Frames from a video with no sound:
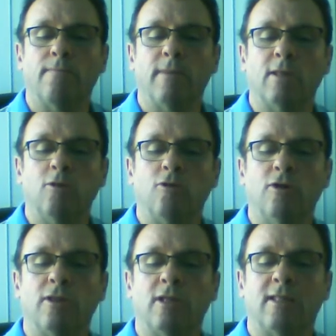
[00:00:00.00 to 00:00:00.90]
let's look
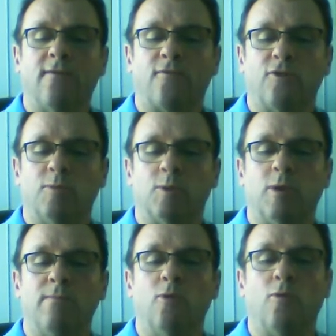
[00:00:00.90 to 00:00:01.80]
at the difference
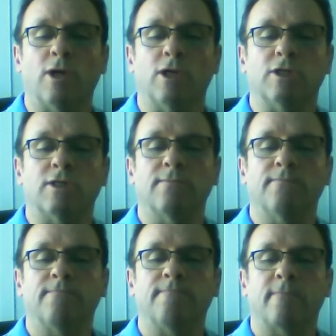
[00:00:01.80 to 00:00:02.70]
between mortgages.
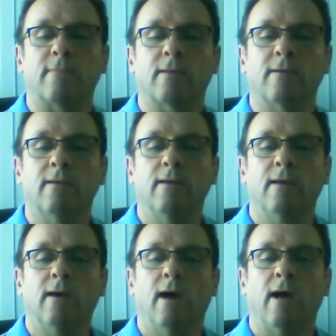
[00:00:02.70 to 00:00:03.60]

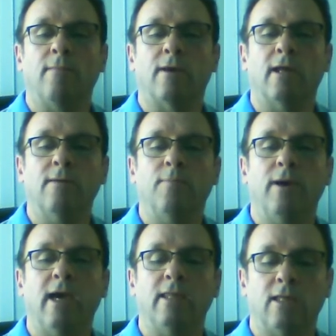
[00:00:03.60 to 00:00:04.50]
And I'm going to
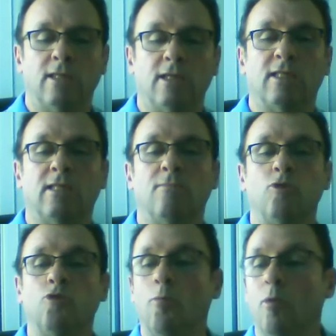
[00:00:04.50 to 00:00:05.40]
compare these to
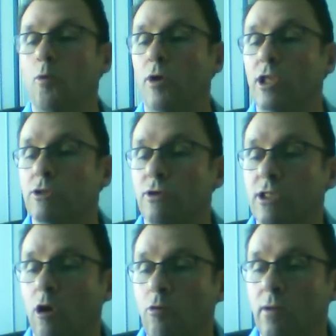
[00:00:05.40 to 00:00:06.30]
normal
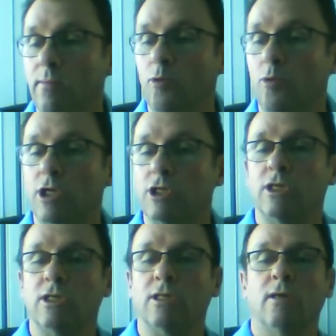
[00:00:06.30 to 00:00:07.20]
interest-only
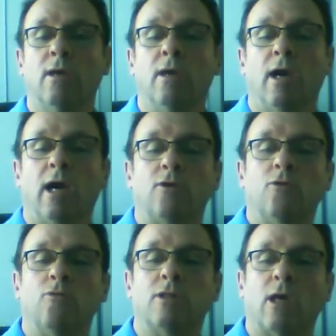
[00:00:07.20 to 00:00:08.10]
mortgages and
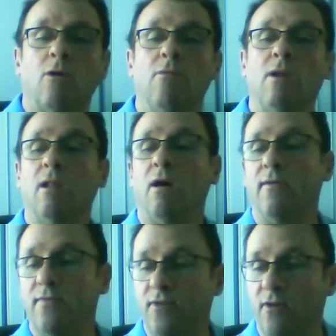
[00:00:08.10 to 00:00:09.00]
also
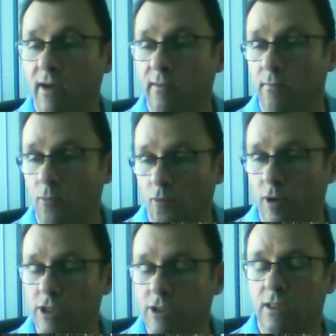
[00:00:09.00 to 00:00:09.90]
lifetime
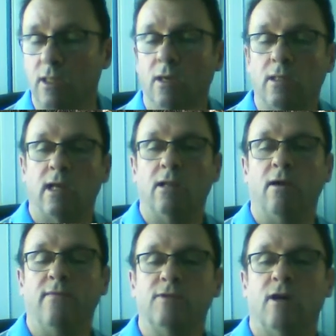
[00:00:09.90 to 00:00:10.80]
mortgages. Now,
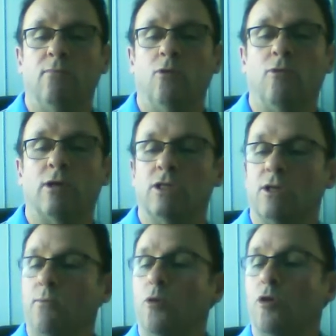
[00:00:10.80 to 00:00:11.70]
lifetime mortgages
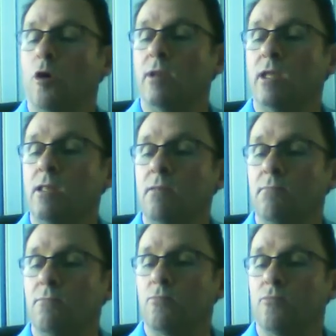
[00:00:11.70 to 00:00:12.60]
are more commonly
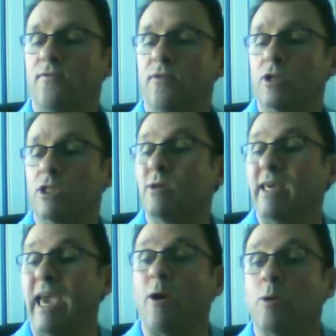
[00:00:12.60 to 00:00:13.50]
referred to as
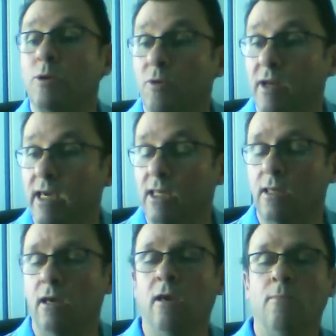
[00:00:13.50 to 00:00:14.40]
equity
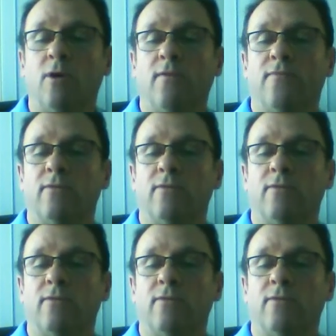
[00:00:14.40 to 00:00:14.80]
release, but for